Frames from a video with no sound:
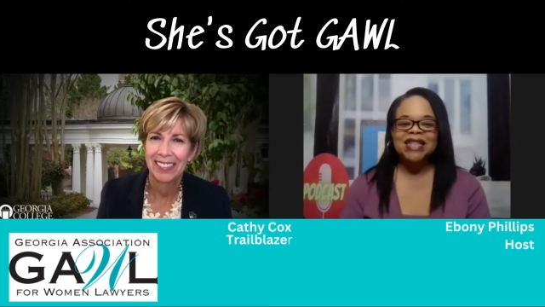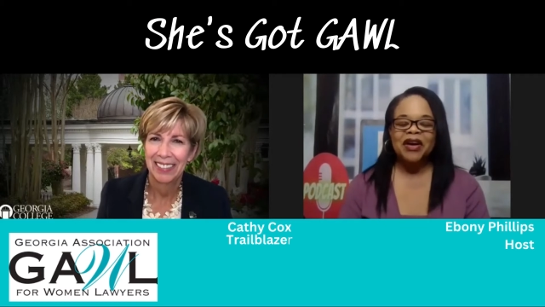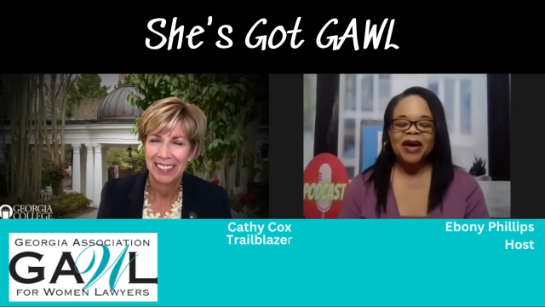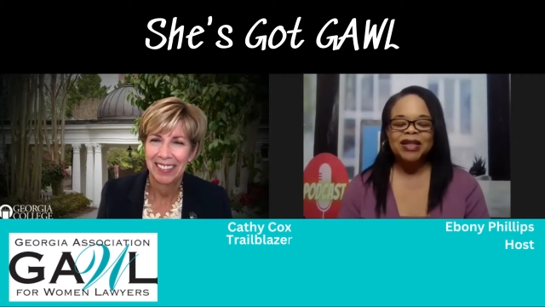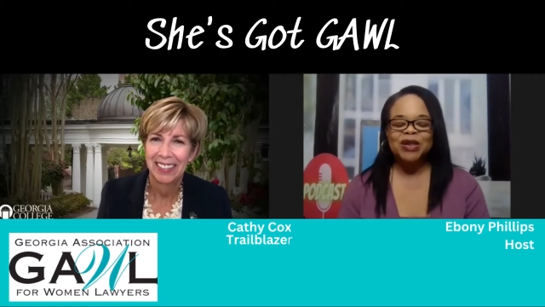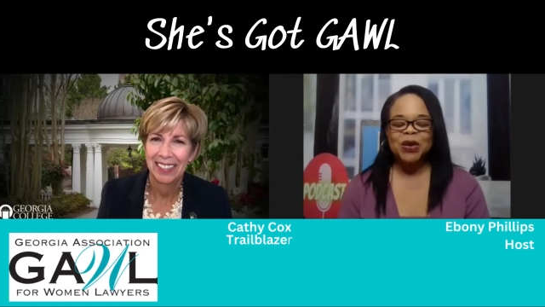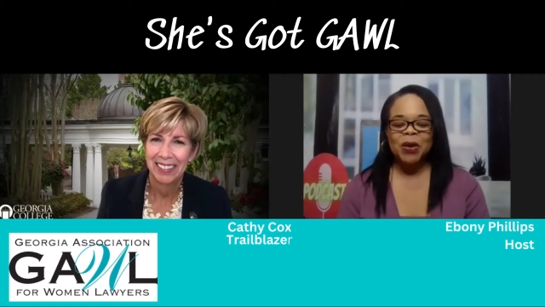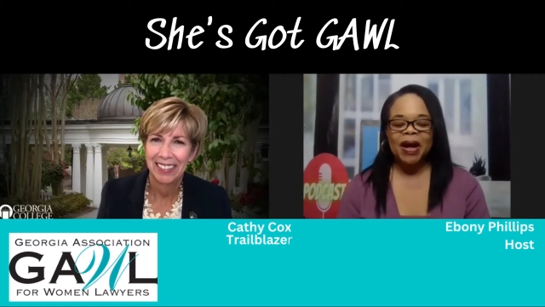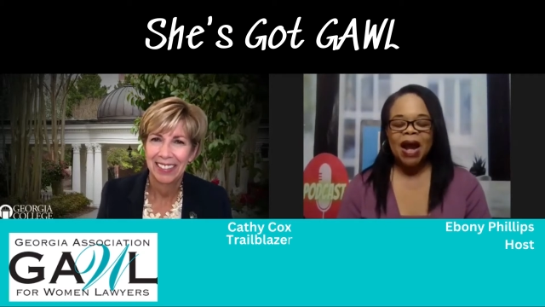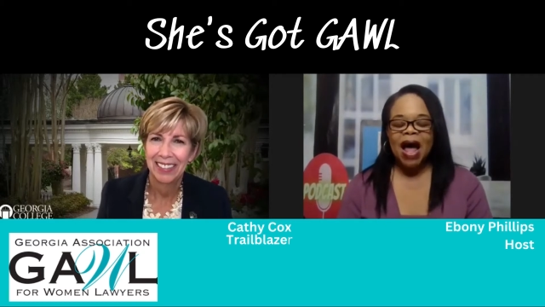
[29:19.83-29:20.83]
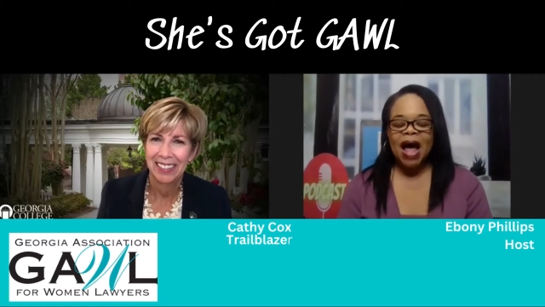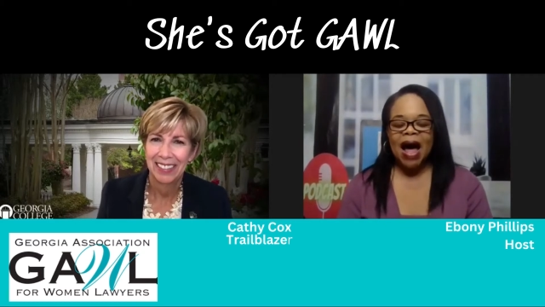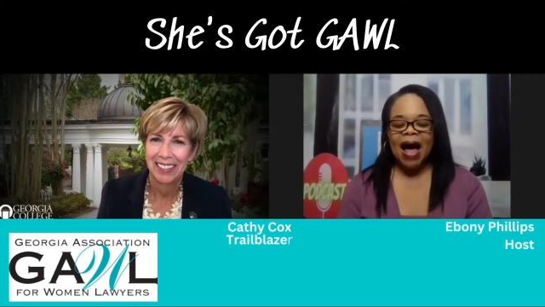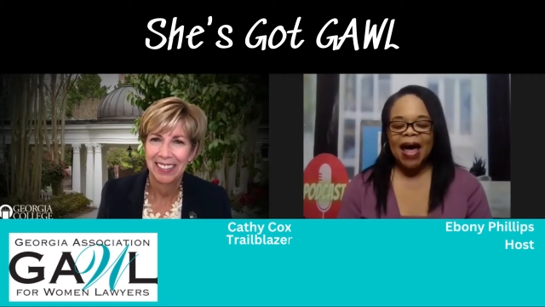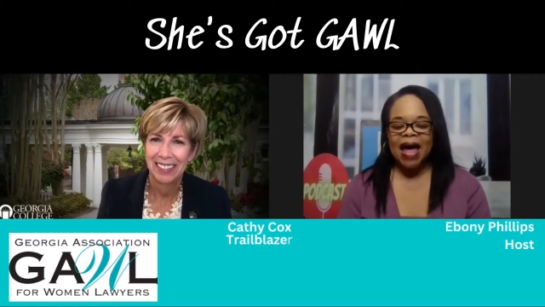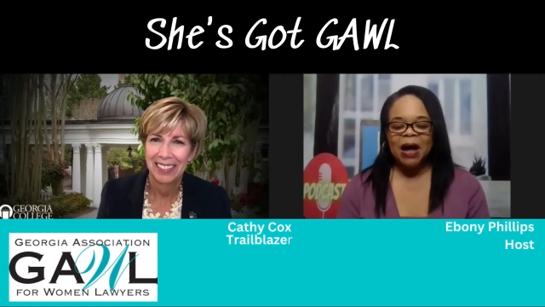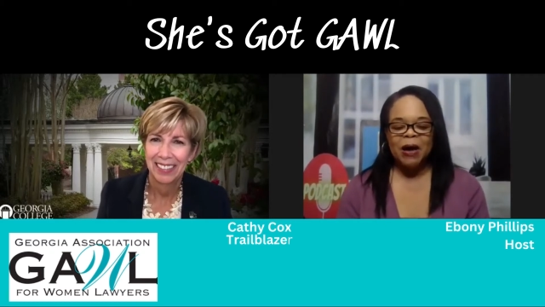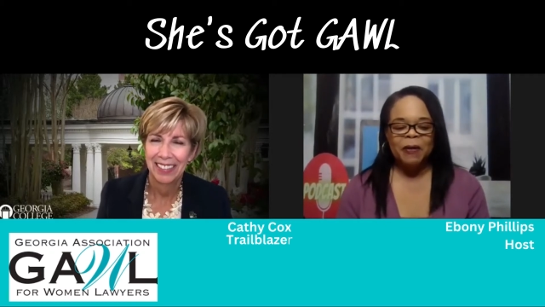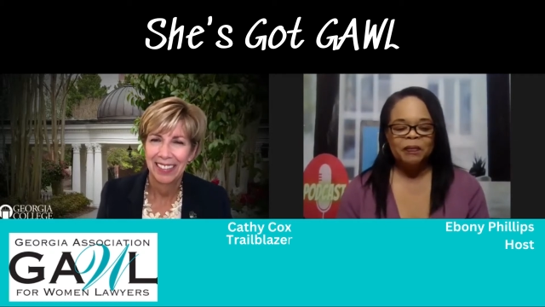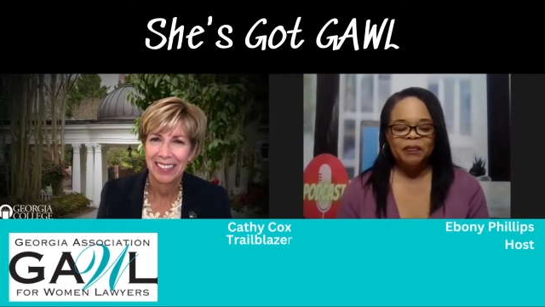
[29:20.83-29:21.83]
Speaker 1: That's a great story. I
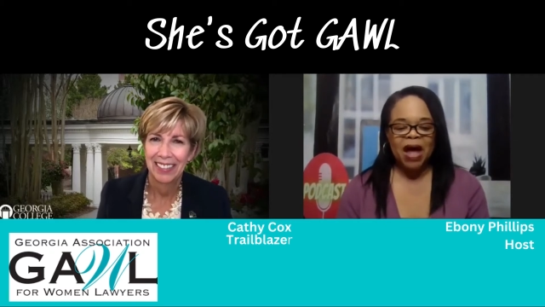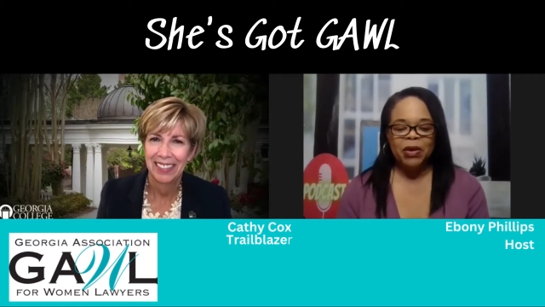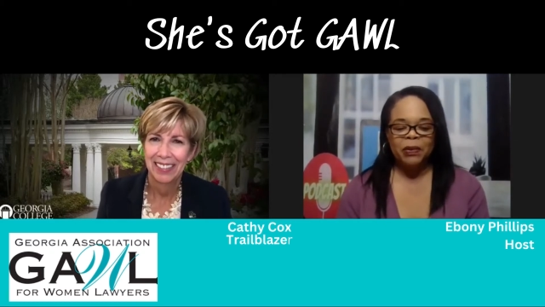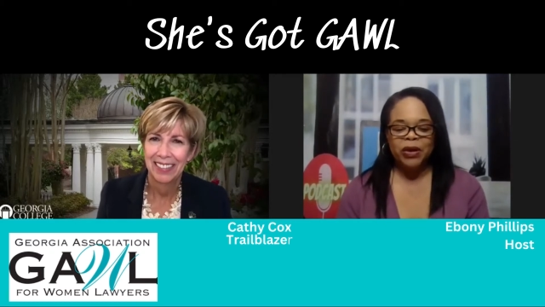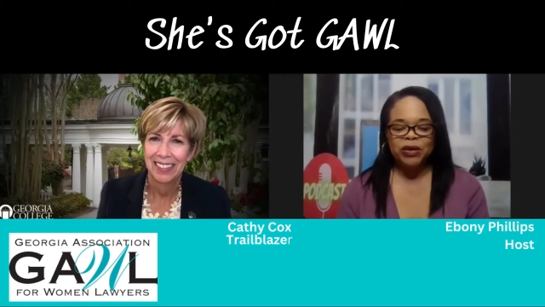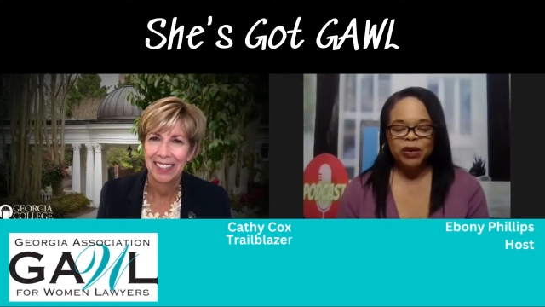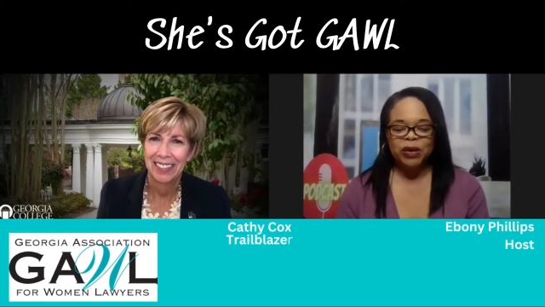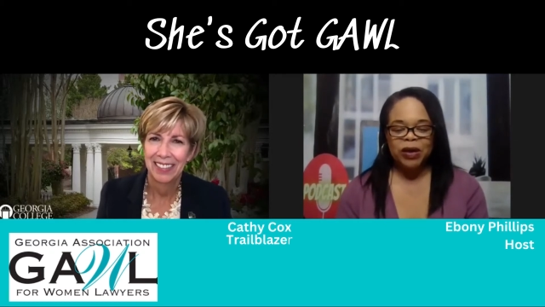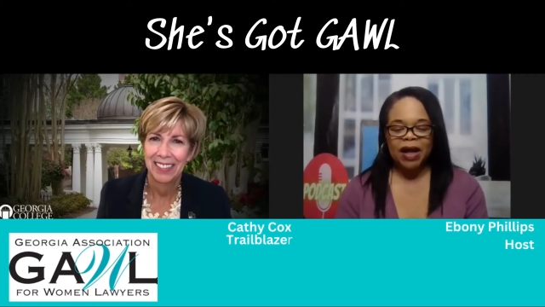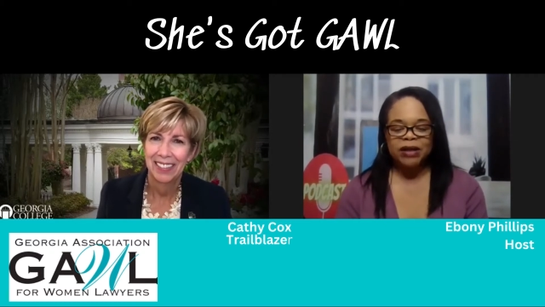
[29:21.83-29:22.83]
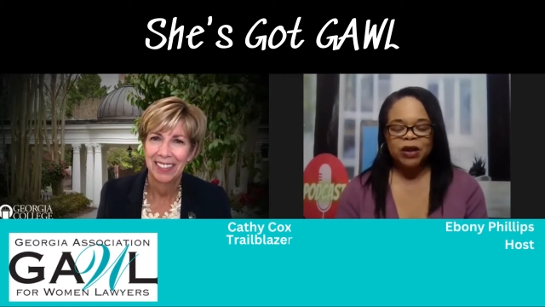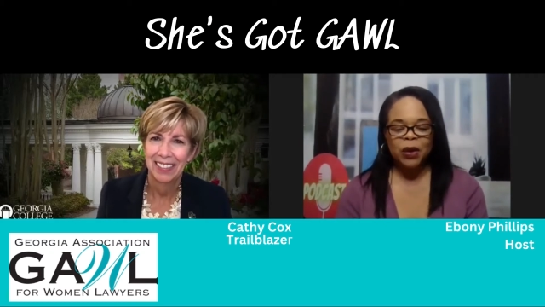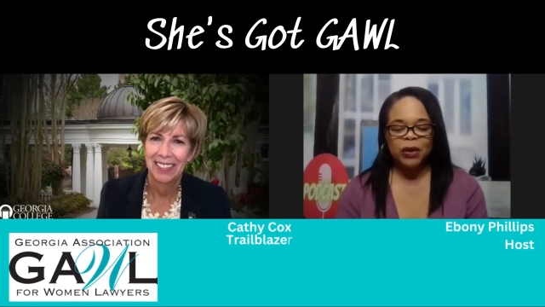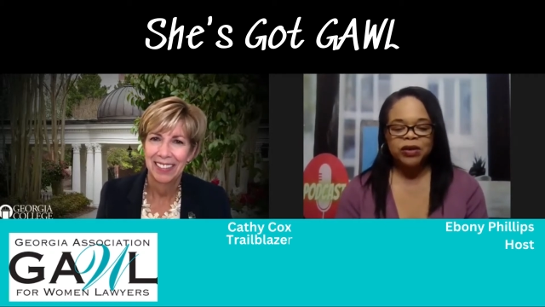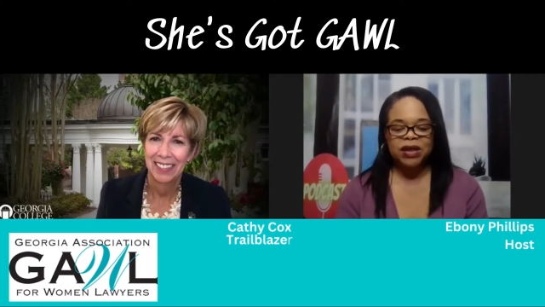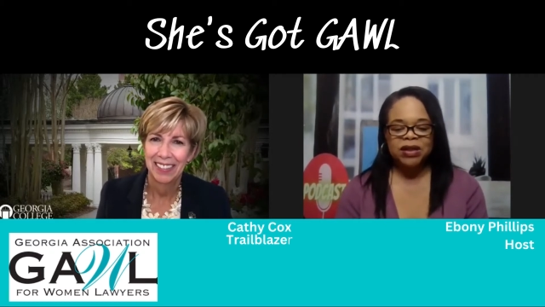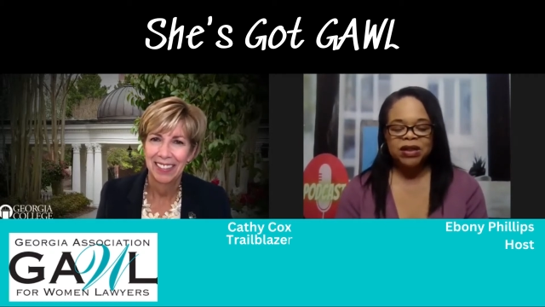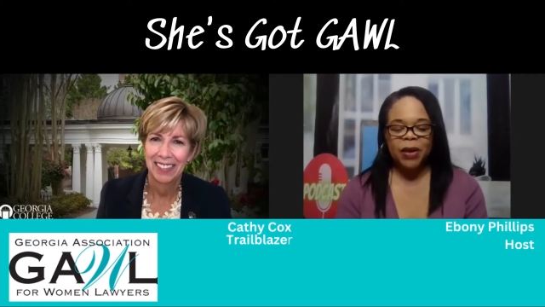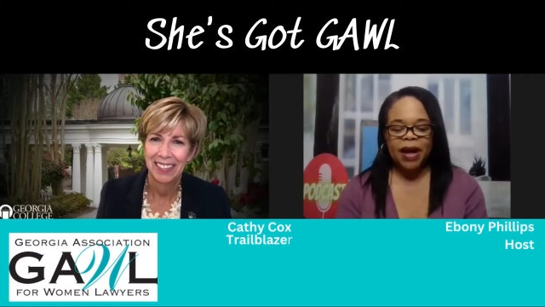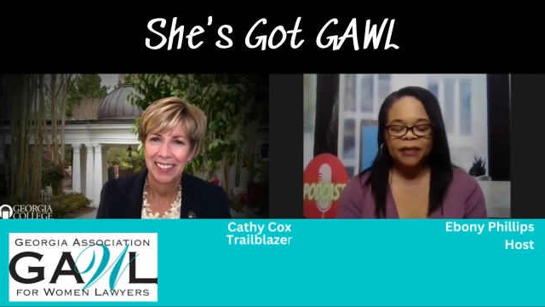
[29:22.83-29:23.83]
um I'm a person who likes quotes
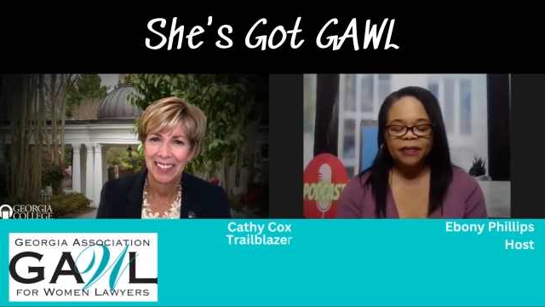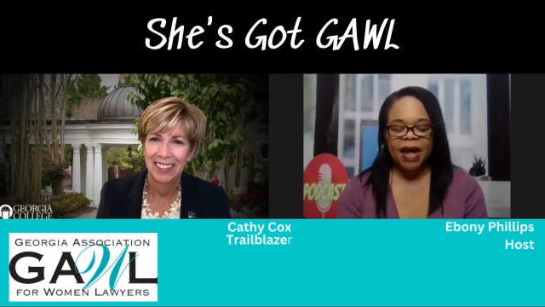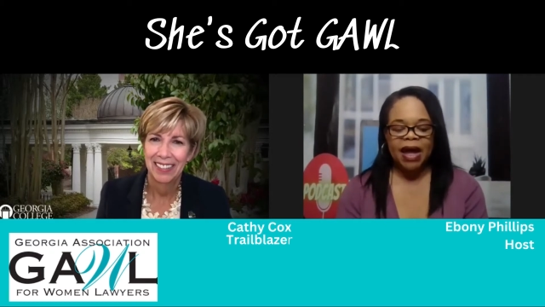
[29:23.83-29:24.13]
and so I